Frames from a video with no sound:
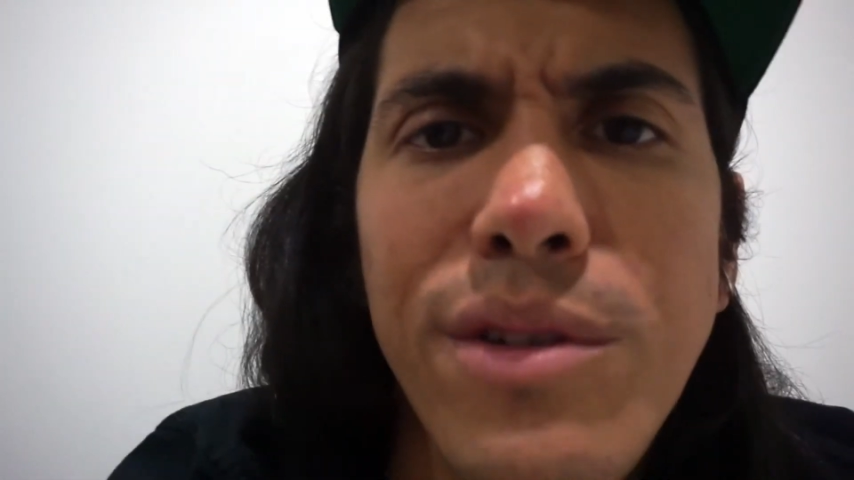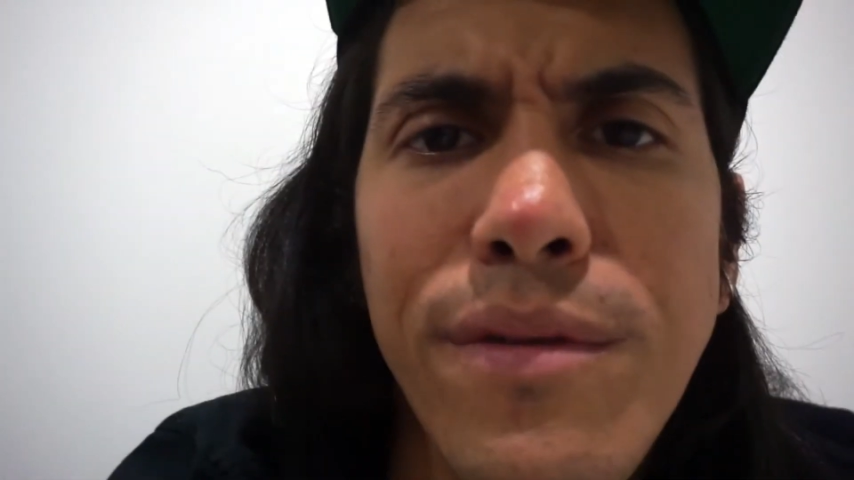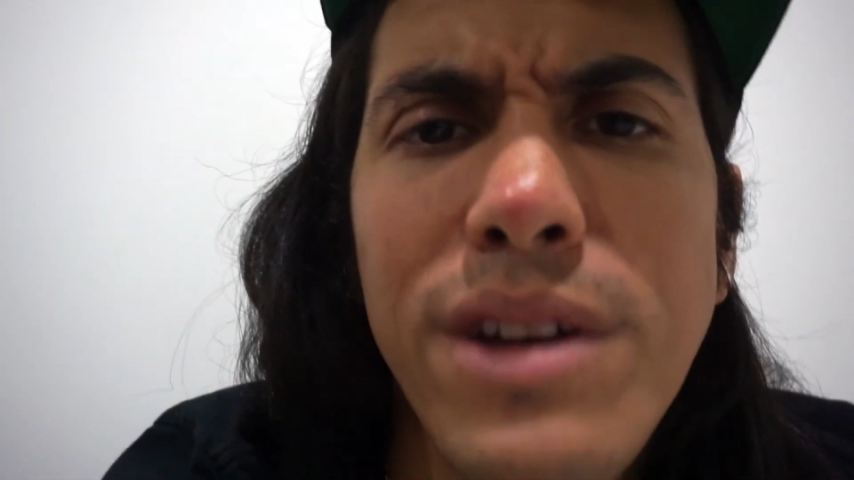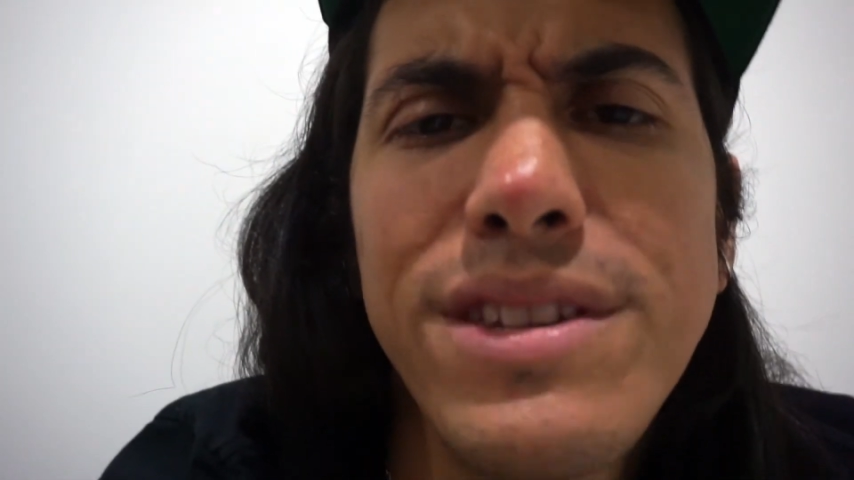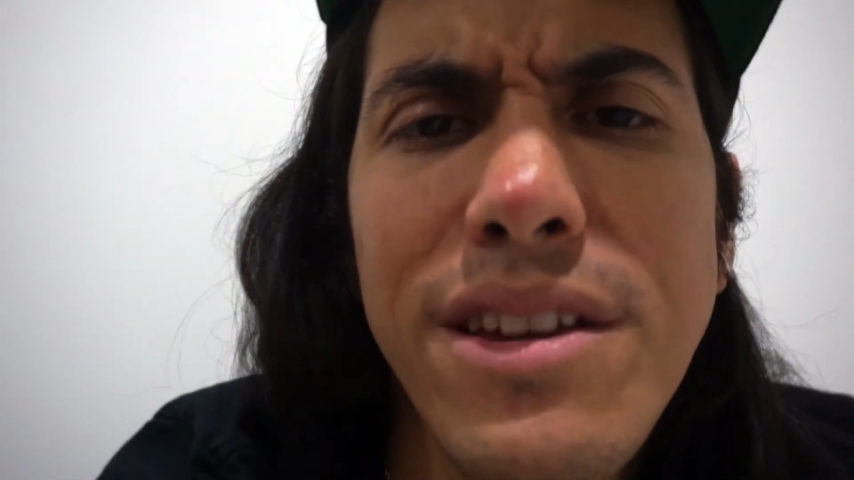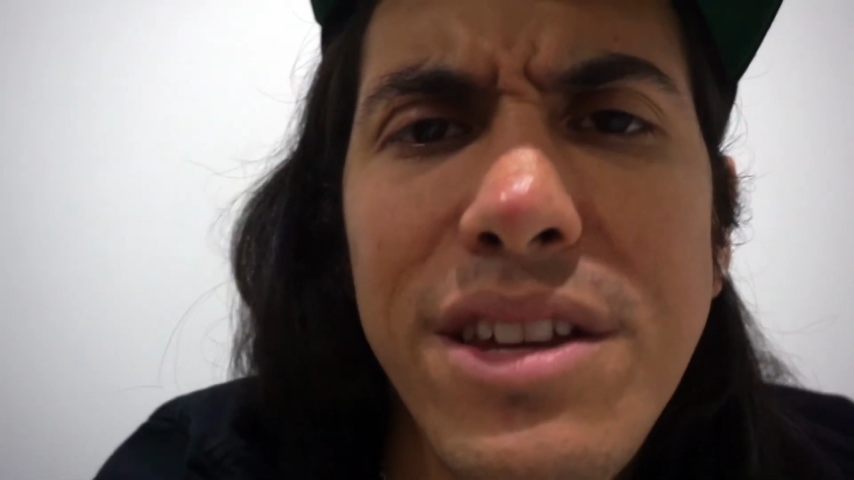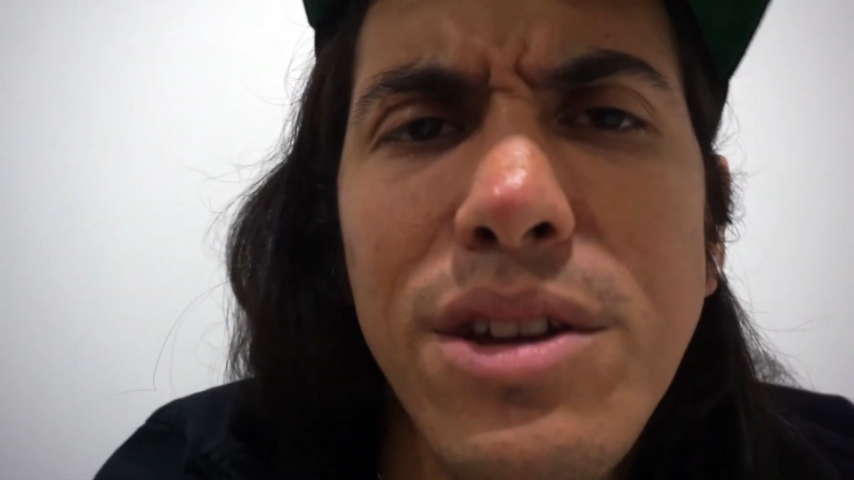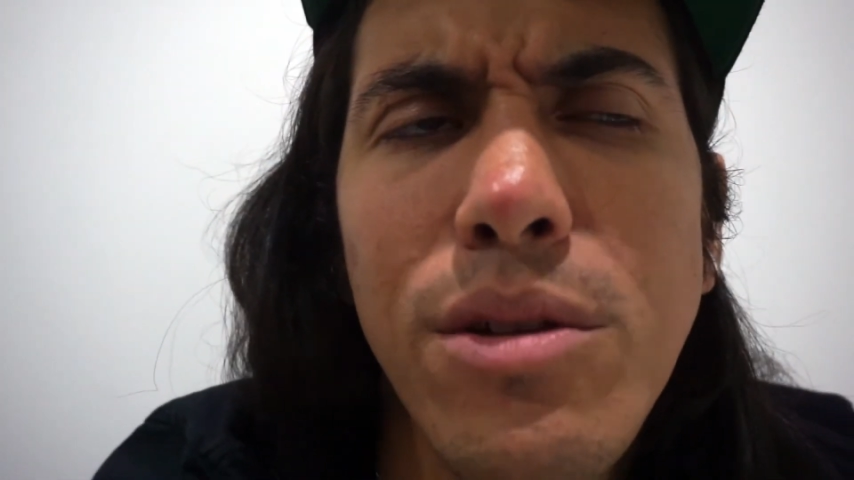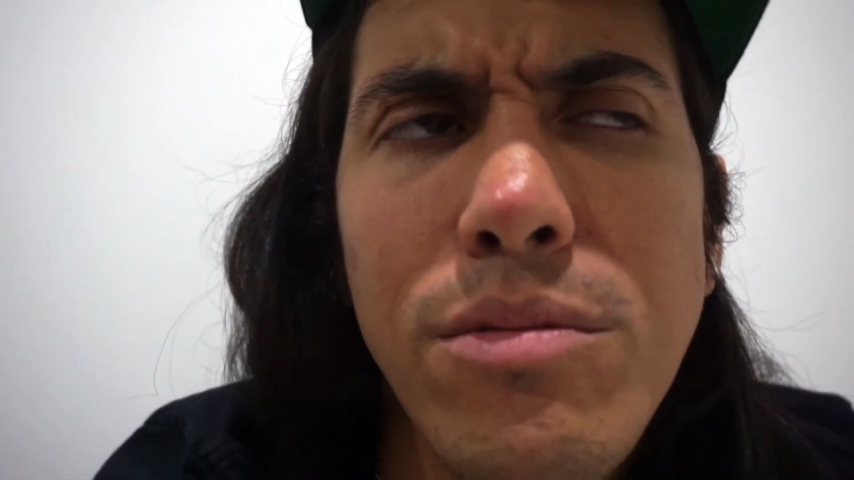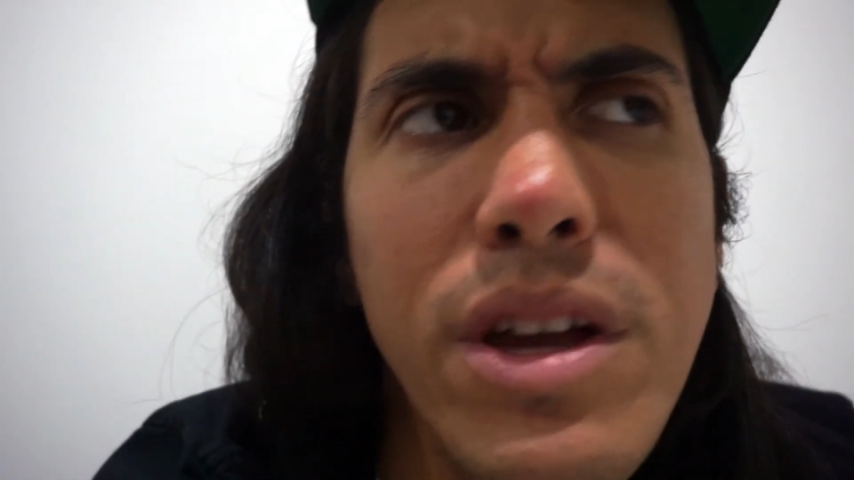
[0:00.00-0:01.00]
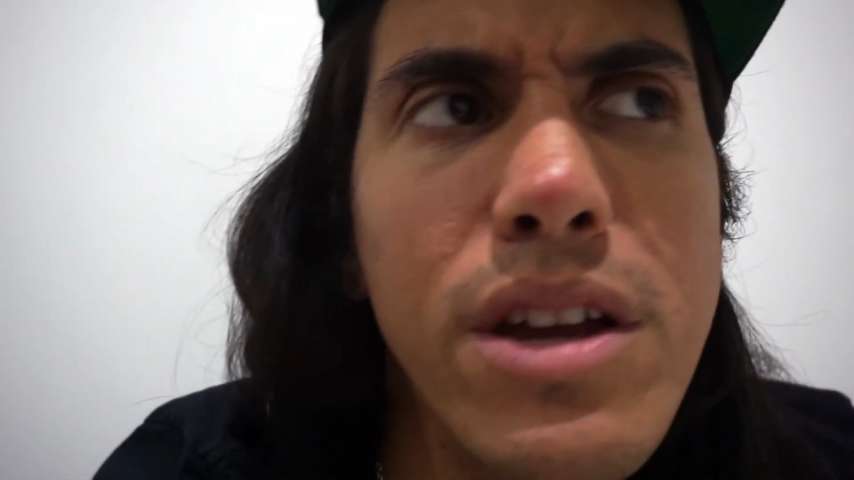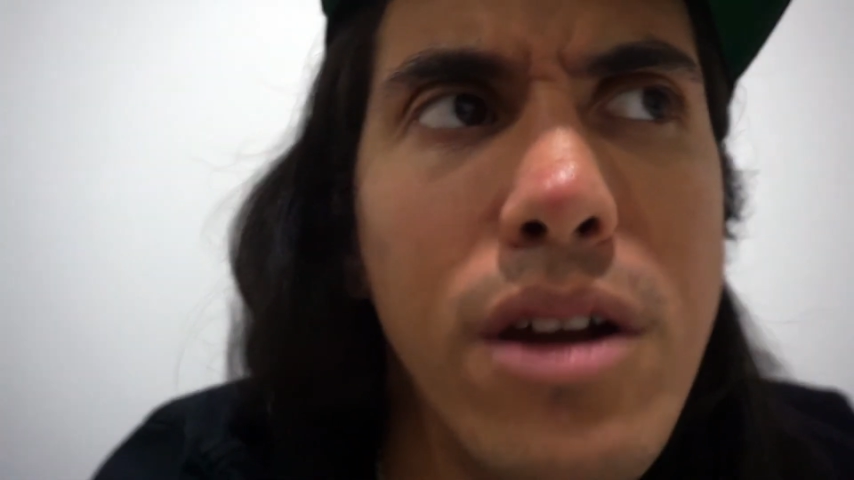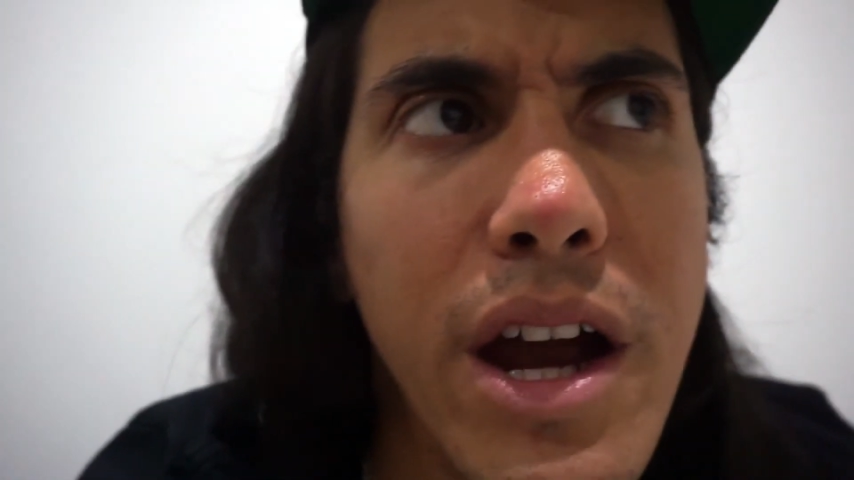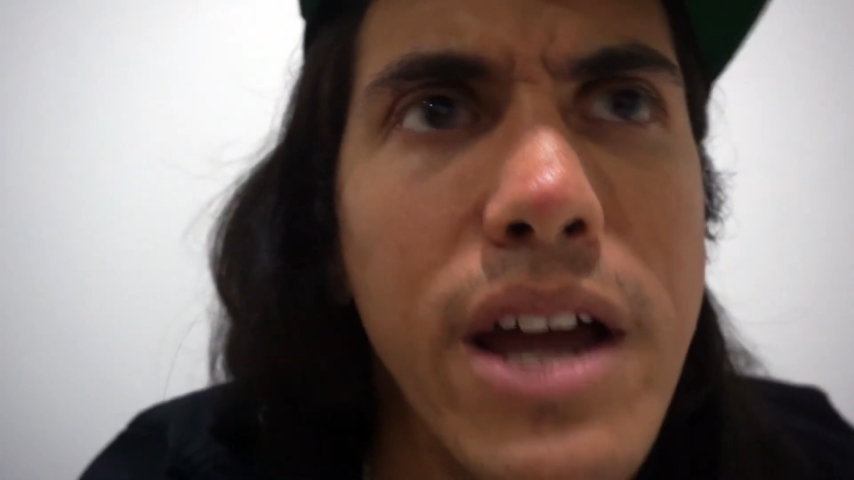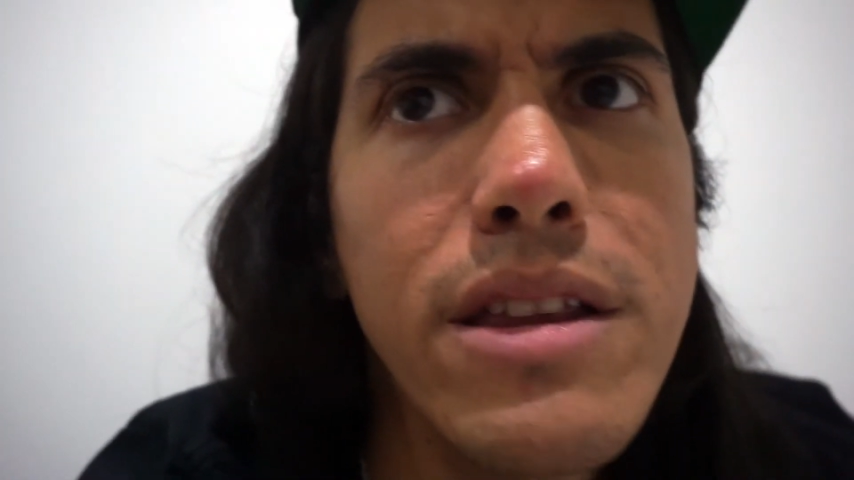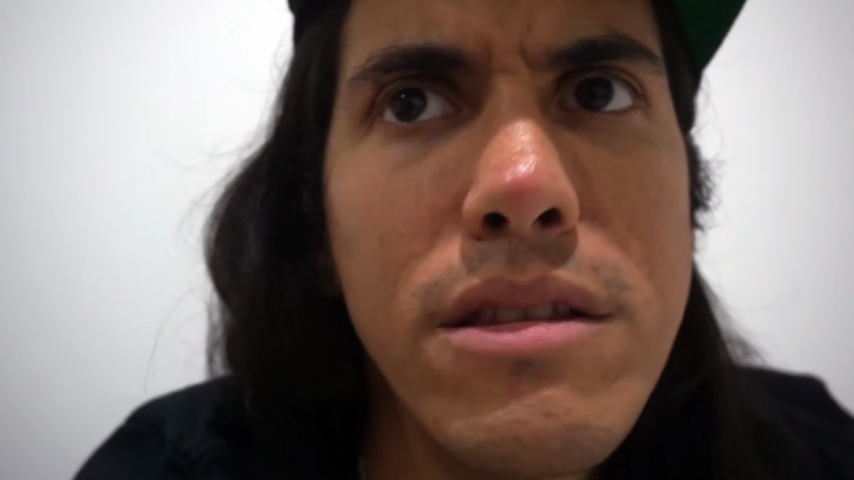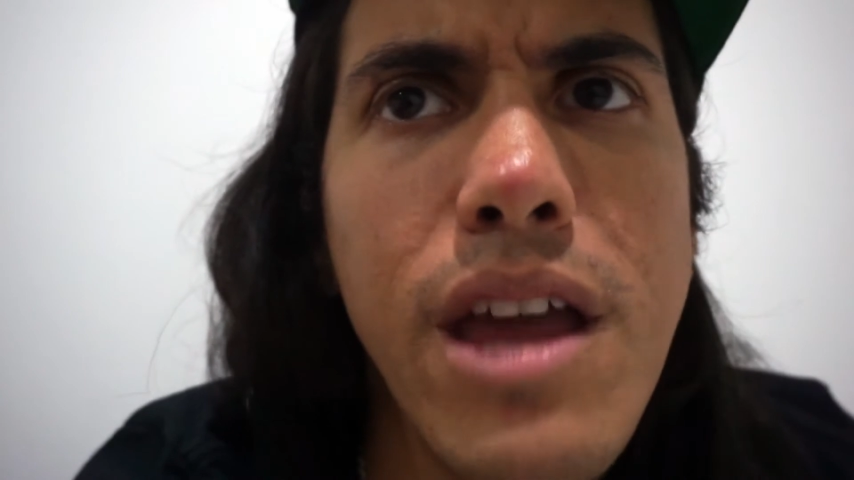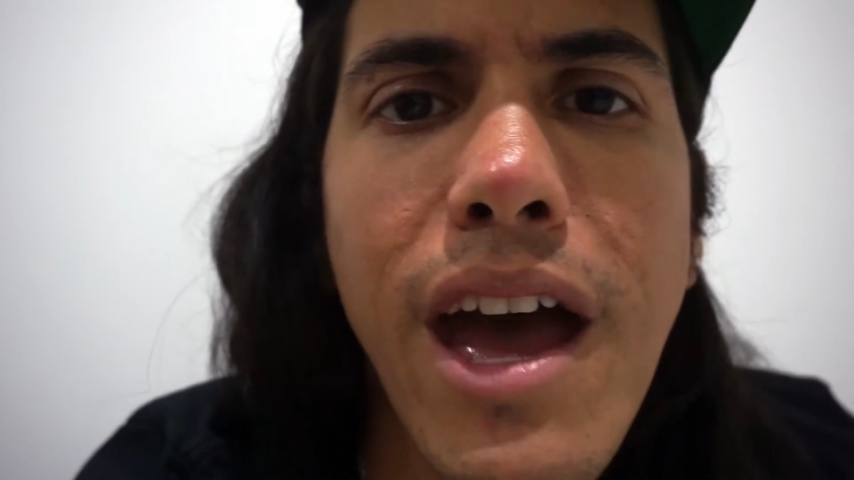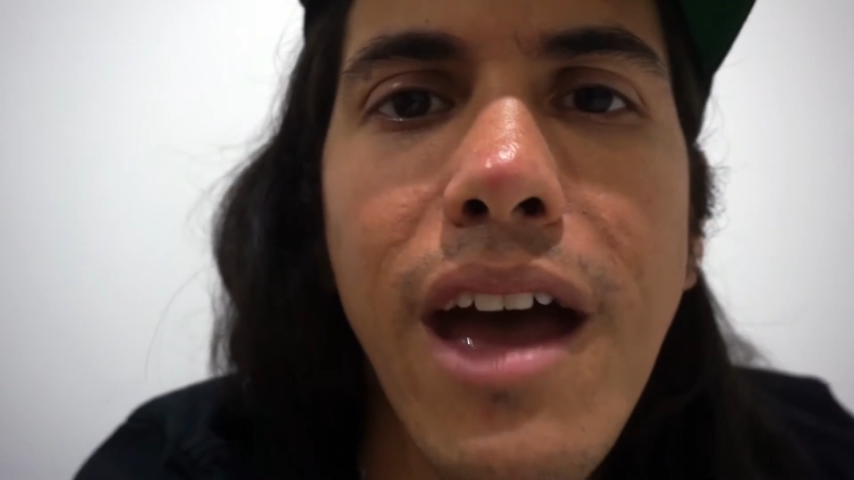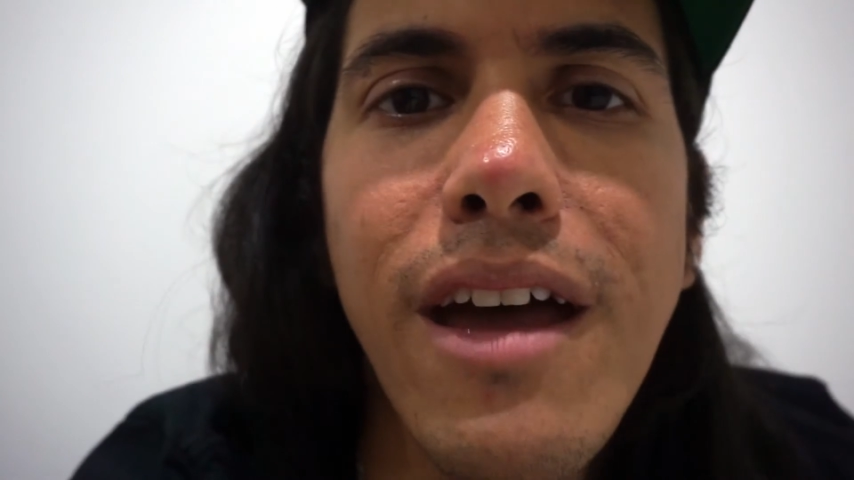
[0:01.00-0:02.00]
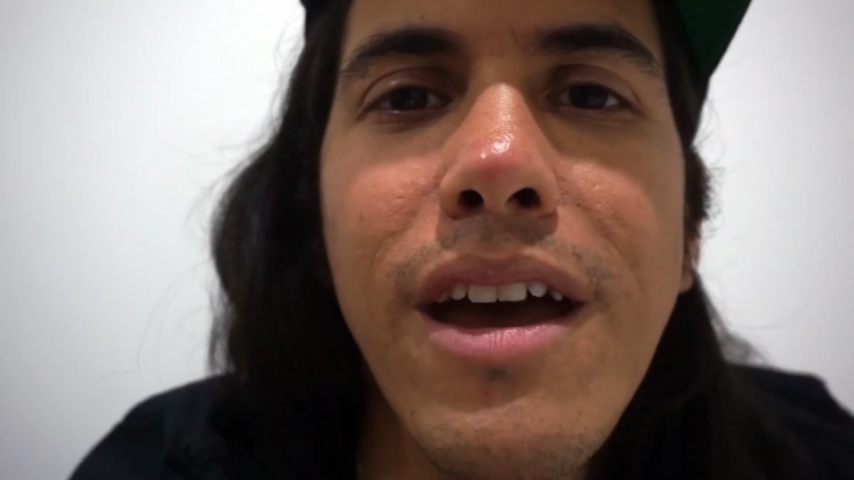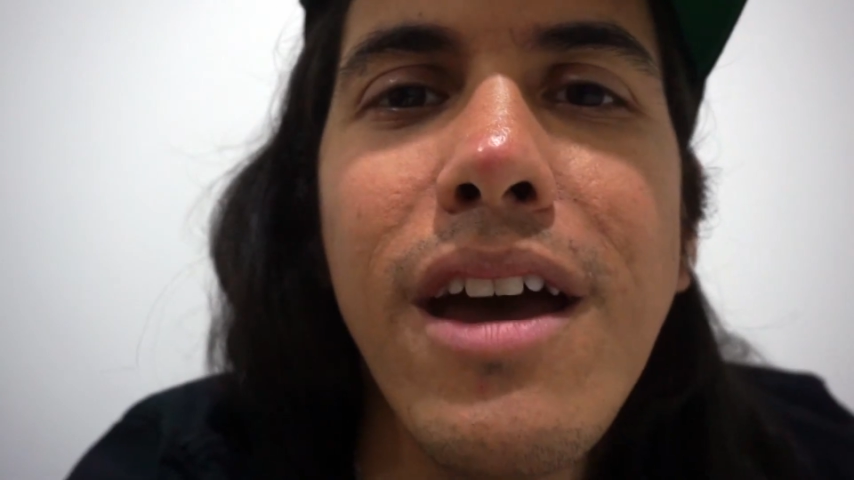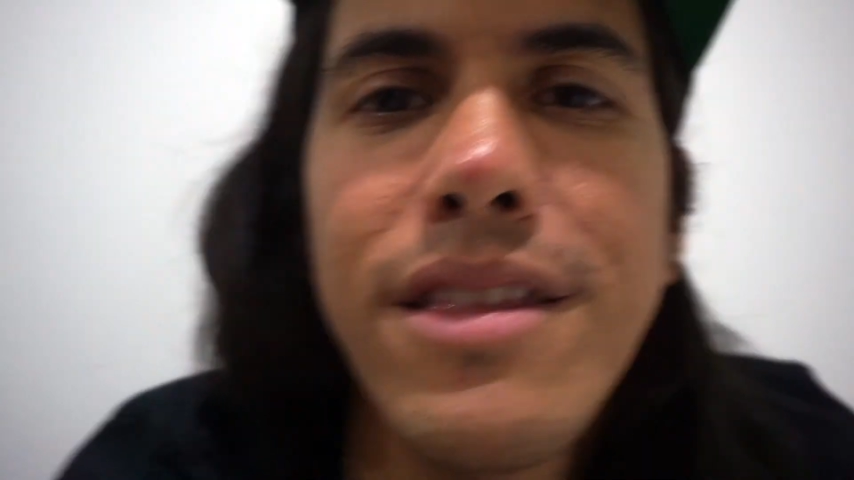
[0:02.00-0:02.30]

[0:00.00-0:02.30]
and if it sounds like all right, yeah,